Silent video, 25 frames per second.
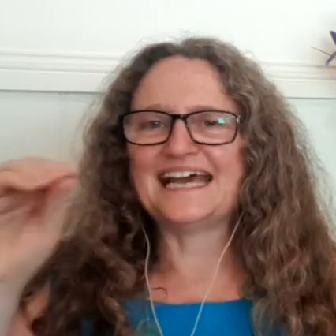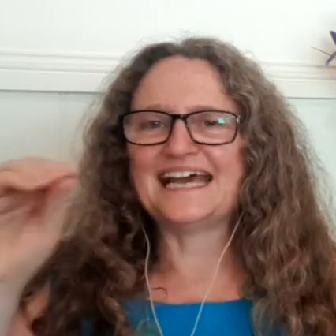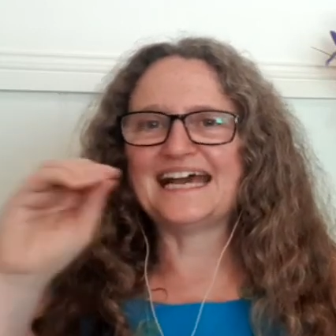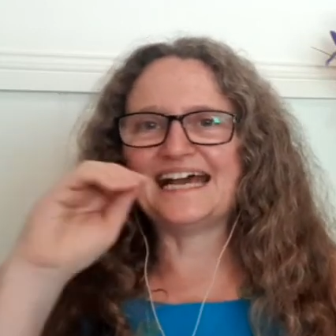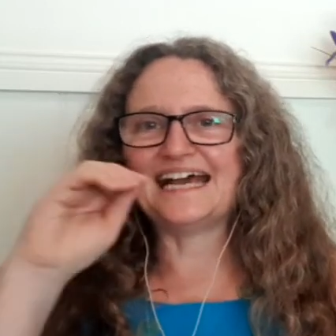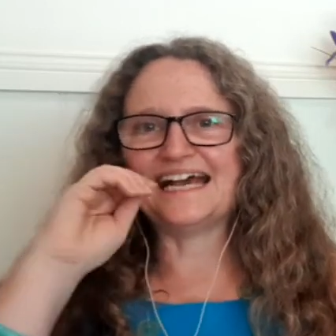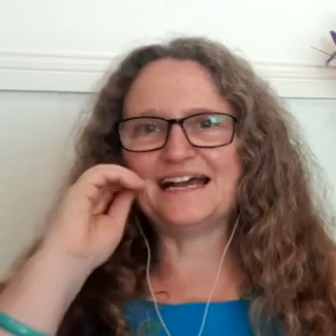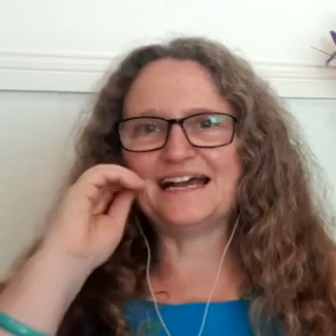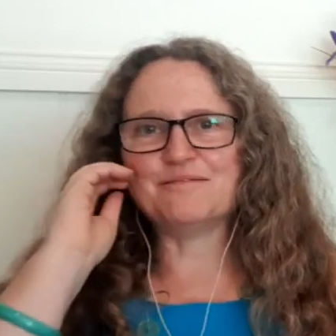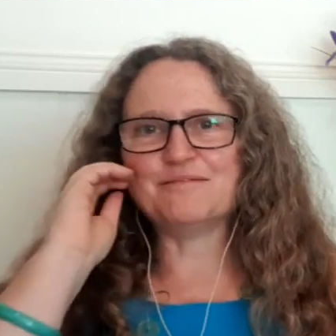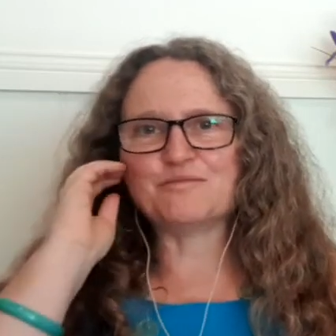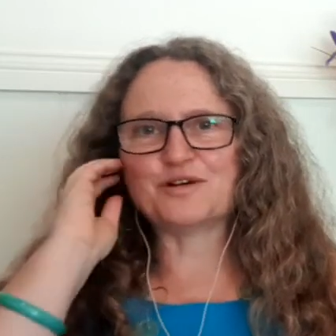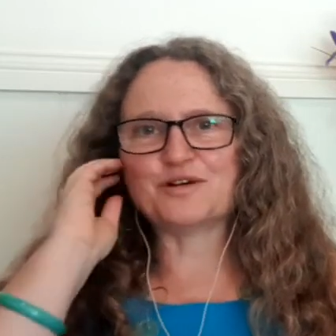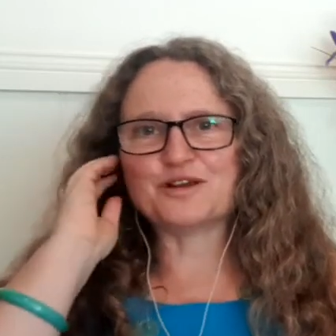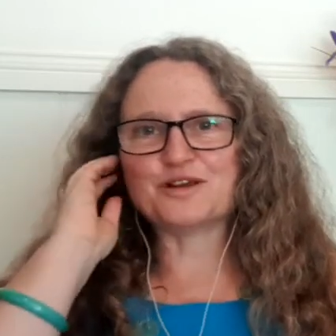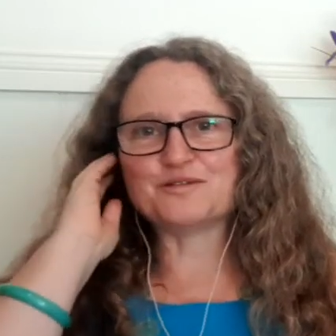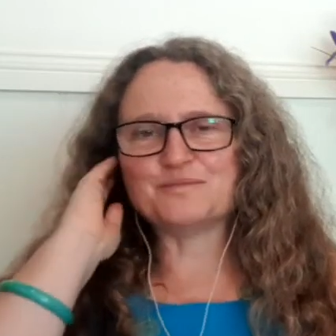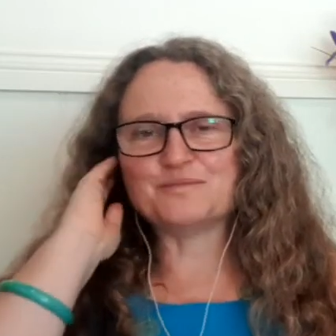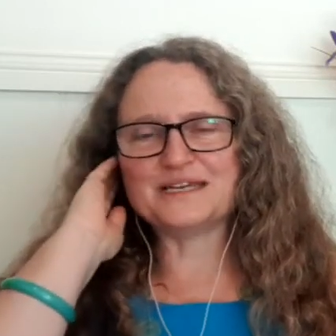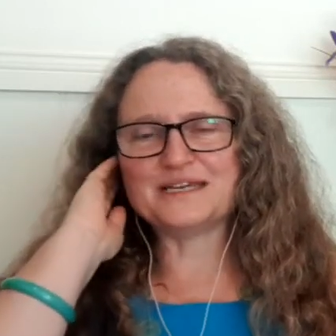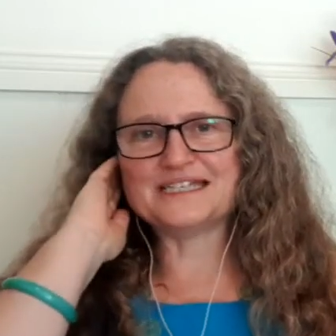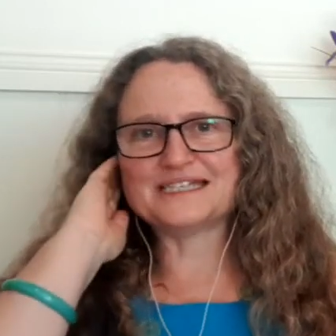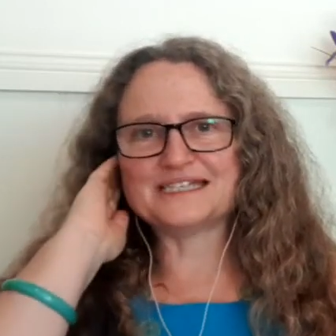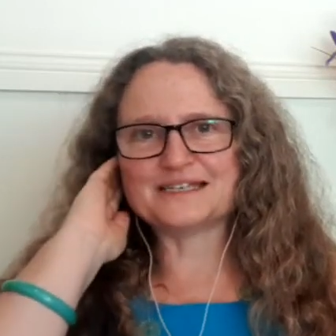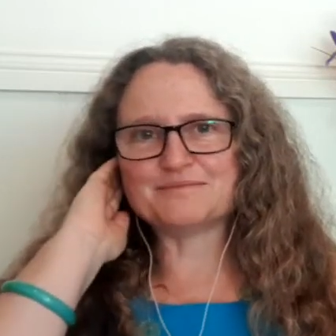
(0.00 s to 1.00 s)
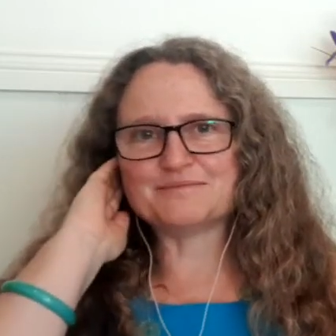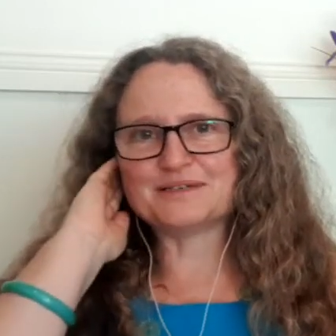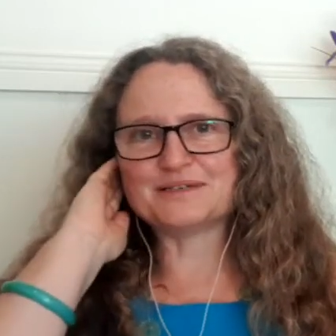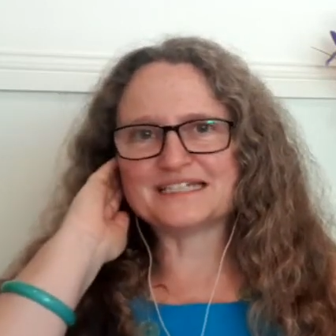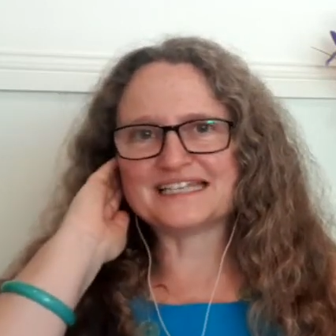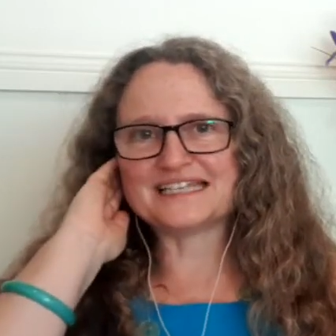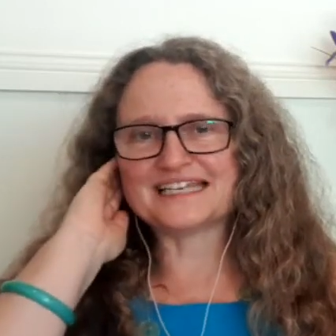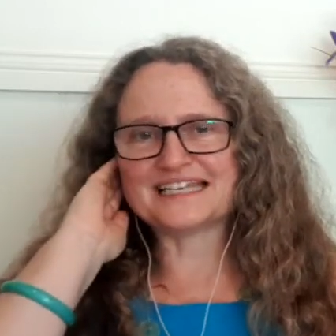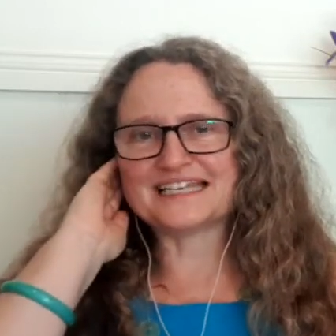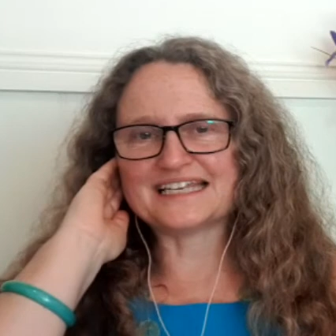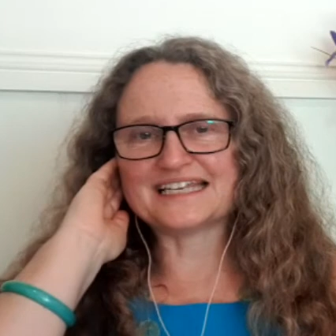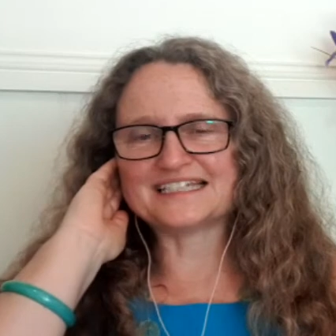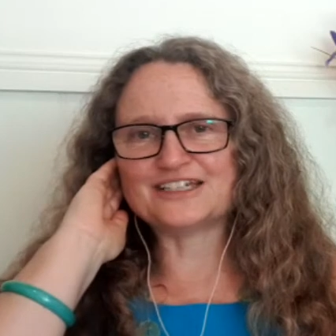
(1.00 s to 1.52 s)
um, where you meet
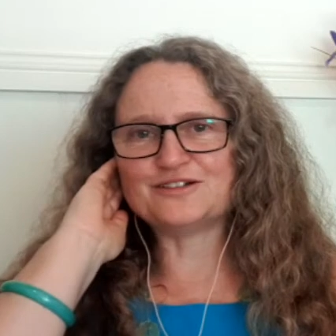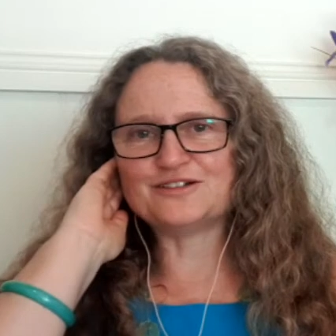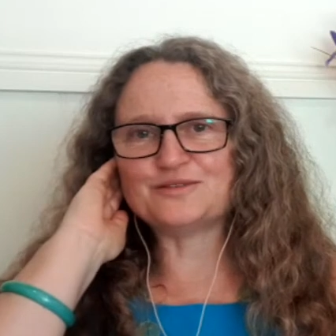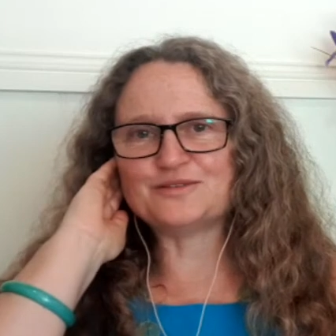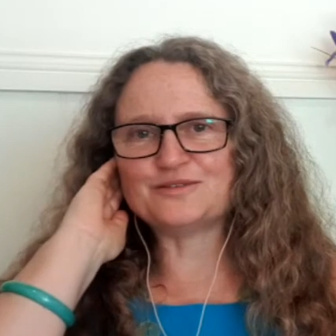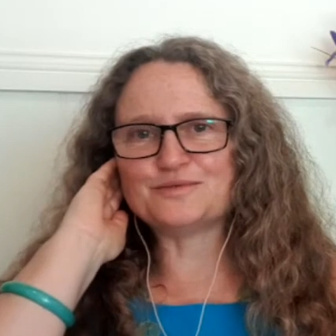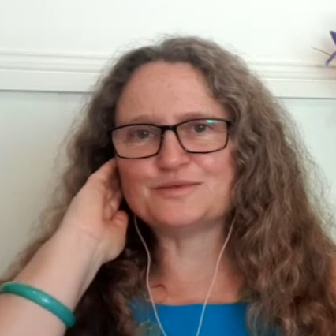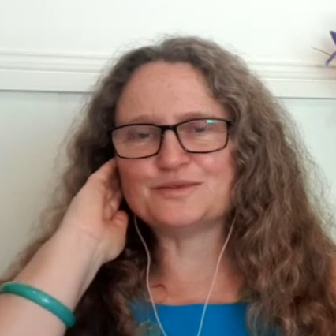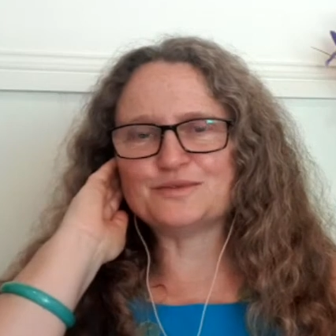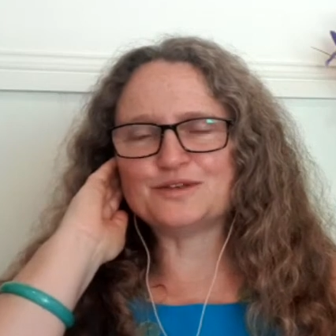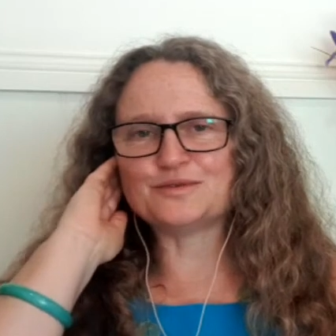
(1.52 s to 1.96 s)
somebody that you